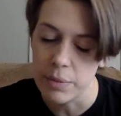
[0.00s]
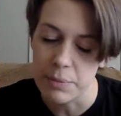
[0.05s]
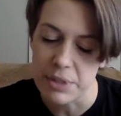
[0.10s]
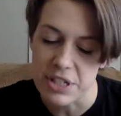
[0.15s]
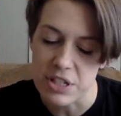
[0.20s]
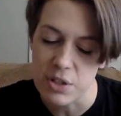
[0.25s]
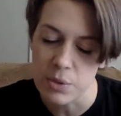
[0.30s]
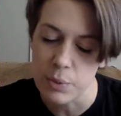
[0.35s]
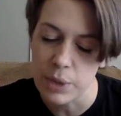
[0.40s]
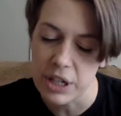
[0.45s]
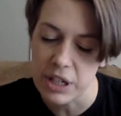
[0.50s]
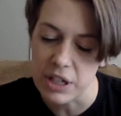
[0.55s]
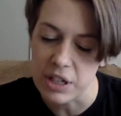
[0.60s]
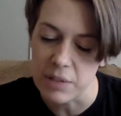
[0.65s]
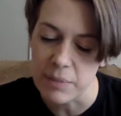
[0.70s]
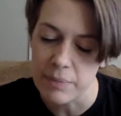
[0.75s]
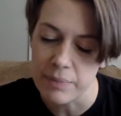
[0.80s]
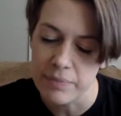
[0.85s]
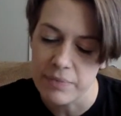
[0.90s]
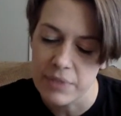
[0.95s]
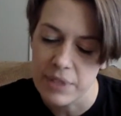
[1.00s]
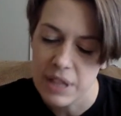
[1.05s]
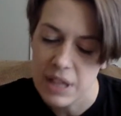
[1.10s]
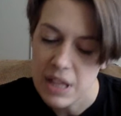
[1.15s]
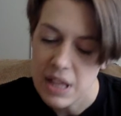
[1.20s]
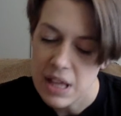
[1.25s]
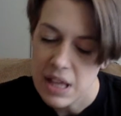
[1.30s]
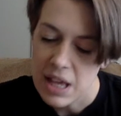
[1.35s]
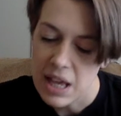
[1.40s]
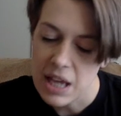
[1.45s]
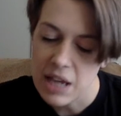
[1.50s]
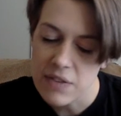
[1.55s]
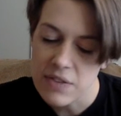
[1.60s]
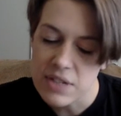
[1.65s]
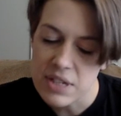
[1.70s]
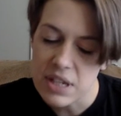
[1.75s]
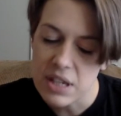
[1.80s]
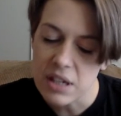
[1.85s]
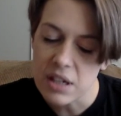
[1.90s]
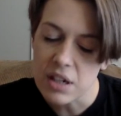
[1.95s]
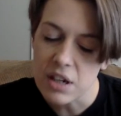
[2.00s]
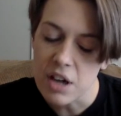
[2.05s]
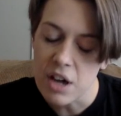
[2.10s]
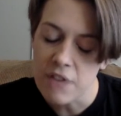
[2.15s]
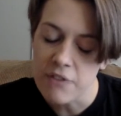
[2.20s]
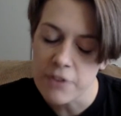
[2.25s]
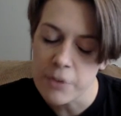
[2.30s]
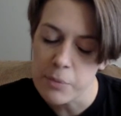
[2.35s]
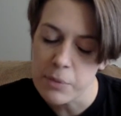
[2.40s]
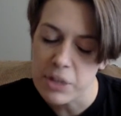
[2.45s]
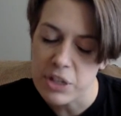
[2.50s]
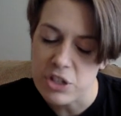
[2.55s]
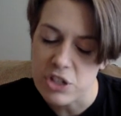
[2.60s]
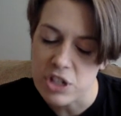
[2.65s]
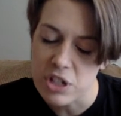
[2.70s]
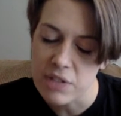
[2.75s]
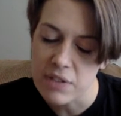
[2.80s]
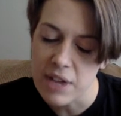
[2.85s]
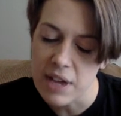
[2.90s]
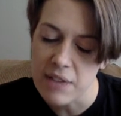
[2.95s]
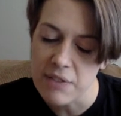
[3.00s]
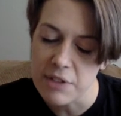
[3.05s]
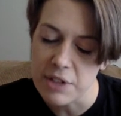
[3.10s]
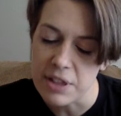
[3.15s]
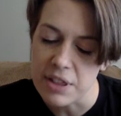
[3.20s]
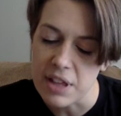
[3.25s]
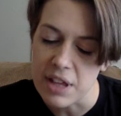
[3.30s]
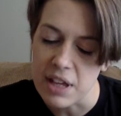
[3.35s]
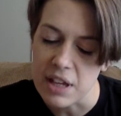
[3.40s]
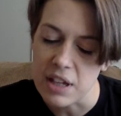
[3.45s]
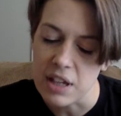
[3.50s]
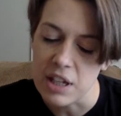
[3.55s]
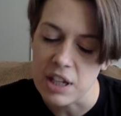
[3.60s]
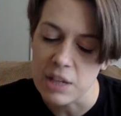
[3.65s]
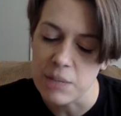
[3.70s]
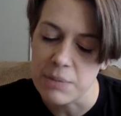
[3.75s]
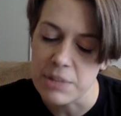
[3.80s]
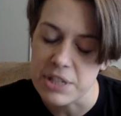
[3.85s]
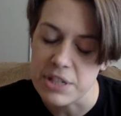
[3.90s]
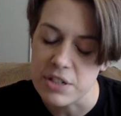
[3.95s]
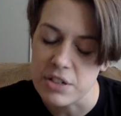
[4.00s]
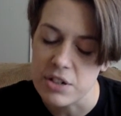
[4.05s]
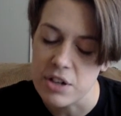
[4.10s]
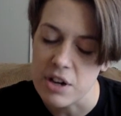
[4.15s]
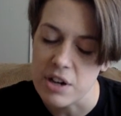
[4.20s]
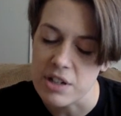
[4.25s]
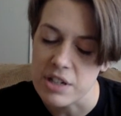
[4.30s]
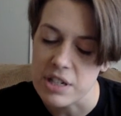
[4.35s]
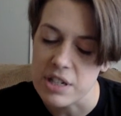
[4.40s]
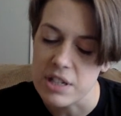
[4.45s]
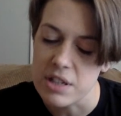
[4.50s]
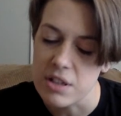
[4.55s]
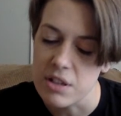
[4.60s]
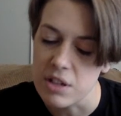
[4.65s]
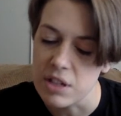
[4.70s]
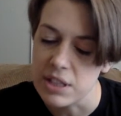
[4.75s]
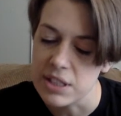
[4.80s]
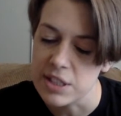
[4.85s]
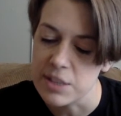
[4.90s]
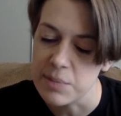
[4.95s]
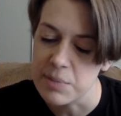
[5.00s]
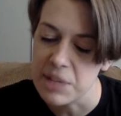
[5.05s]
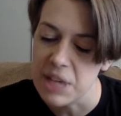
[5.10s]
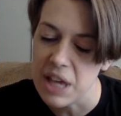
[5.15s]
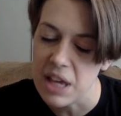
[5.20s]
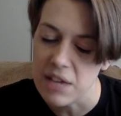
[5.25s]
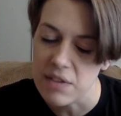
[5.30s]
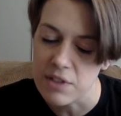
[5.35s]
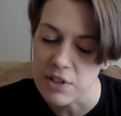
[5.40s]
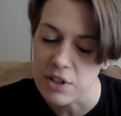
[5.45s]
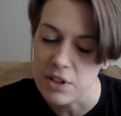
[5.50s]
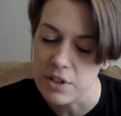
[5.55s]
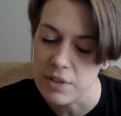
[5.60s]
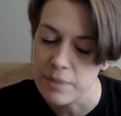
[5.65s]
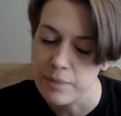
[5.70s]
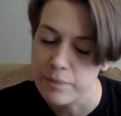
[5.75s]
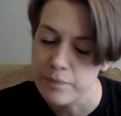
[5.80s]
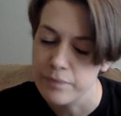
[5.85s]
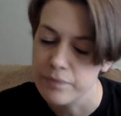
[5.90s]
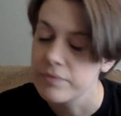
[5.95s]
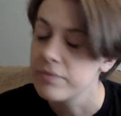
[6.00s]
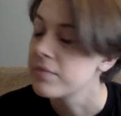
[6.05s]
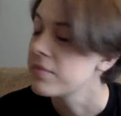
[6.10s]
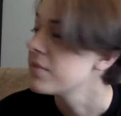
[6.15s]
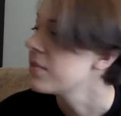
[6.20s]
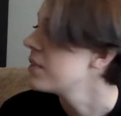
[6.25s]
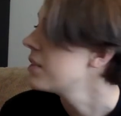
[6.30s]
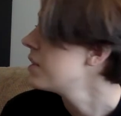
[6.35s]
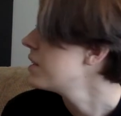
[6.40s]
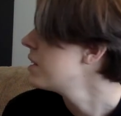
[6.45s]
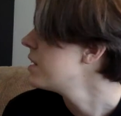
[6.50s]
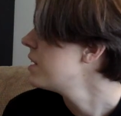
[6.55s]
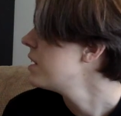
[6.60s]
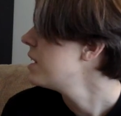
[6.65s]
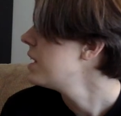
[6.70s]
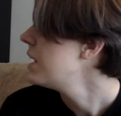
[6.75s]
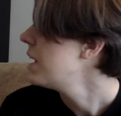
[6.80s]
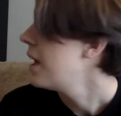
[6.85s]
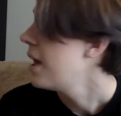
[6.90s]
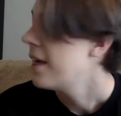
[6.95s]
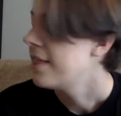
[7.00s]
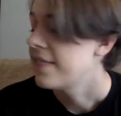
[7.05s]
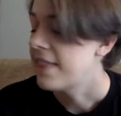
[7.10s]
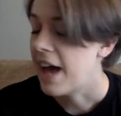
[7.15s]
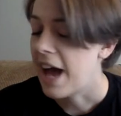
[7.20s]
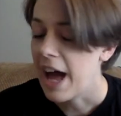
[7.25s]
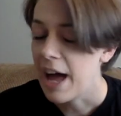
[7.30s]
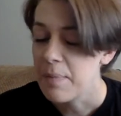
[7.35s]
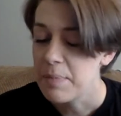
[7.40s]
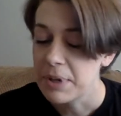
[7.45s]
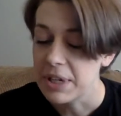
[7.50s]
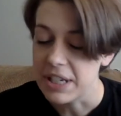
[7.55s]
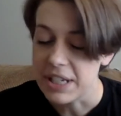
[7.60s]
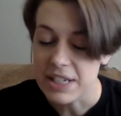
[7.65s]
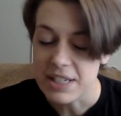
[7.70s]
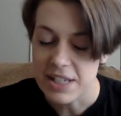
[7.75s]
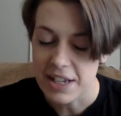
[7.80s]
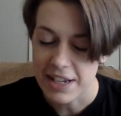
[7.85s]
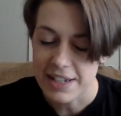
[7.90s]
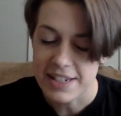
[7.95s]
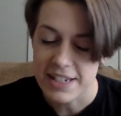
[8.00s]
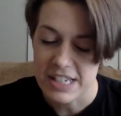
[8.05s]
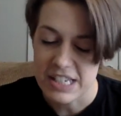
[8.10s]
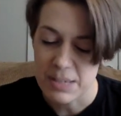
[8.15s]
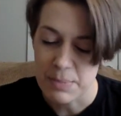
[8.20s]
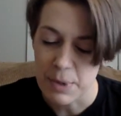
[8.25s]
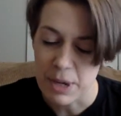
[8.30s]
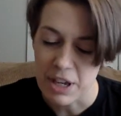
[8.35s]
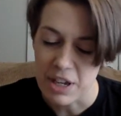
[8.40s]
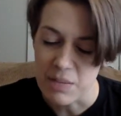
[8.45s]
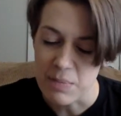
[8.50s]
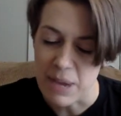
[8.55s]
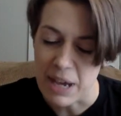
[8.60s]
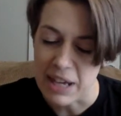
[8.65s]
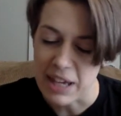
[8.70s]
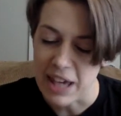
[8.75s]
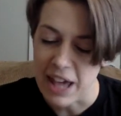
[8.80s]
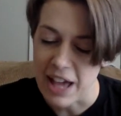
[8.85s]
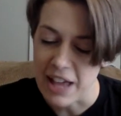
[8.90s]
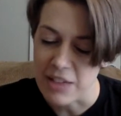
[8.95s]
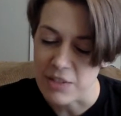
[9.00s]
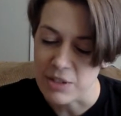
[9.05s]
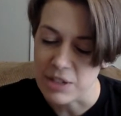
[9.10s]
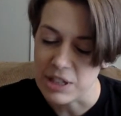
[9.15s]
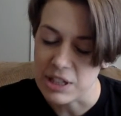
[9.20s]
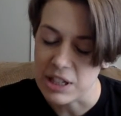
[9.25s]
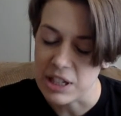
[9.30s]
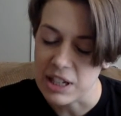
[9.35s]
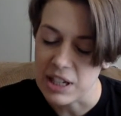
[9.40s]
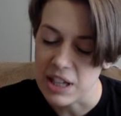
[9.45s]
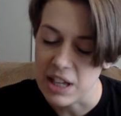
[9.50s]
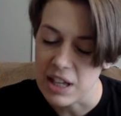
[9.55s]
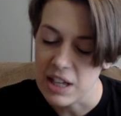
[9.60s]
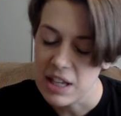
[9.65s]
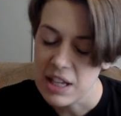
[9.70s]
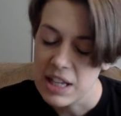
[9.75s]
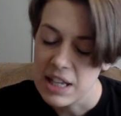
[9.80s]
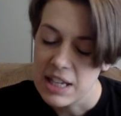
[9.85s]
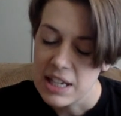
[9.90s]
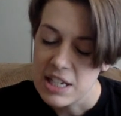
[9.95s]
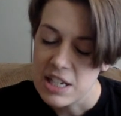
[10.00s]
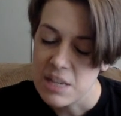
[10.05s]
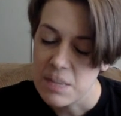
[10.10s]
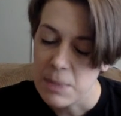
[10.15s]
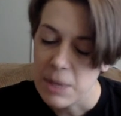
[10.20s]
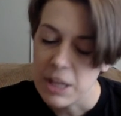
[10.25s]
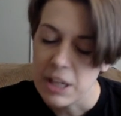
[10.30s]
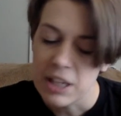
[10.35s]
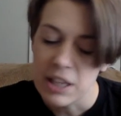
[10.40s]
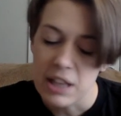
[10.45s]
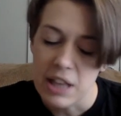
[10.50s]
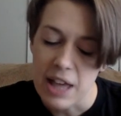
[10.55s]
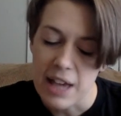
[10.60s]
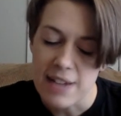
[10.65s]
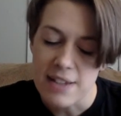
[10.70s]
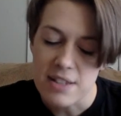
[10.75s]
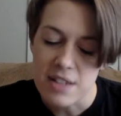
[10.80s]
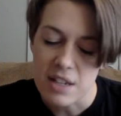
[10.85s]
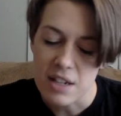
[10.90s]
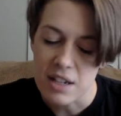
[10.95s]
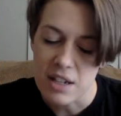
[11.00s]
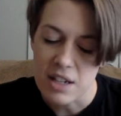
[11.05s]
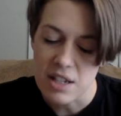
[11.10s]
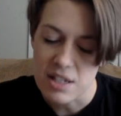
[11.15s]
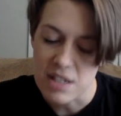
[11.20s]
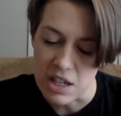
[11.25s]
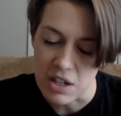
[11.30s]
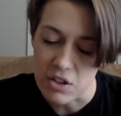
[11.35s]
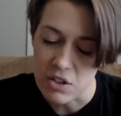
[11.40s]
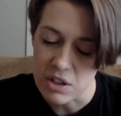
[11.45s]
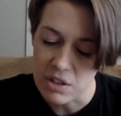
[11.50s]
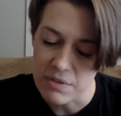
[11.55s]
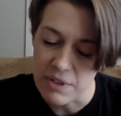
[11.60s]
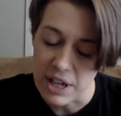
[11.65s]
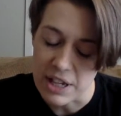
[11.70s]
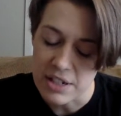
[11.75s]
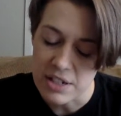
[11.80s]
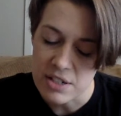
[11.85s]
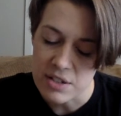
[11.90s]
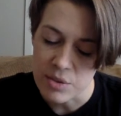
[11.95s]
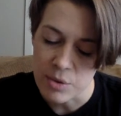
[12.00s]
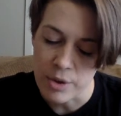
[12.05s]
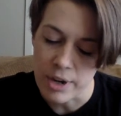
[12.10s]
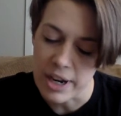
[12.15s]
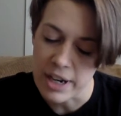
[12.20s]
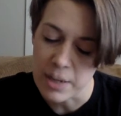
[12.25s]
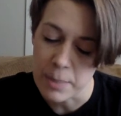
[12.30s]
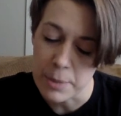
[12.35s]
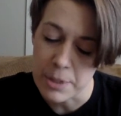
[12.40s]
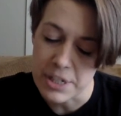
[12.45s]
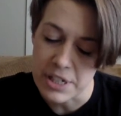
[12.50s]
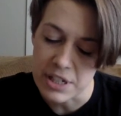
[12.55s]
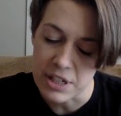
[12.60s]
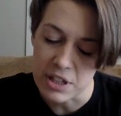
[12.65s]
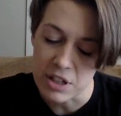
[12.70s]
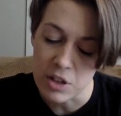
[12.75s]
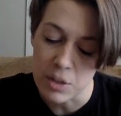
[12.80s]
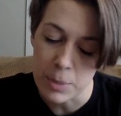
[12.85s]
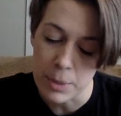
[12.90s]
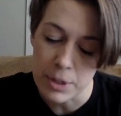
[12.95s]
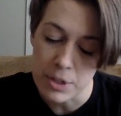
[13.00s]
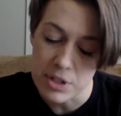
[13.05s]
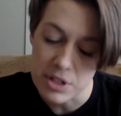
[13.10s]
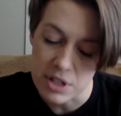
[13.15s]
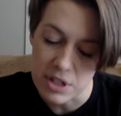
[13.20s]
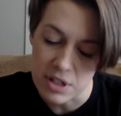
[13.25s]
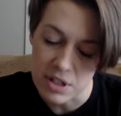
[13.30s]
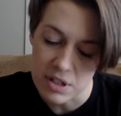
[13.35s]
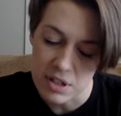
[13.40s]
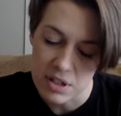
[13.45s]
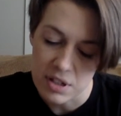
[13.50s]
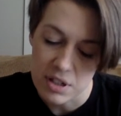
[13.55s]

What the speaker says: Mr. Wickham, and of seeing a confirmation of everything in Mr. Darcy's looks and behavior. The happiness anticipated by Catherine and Lydia depended less on any single event or any particular person,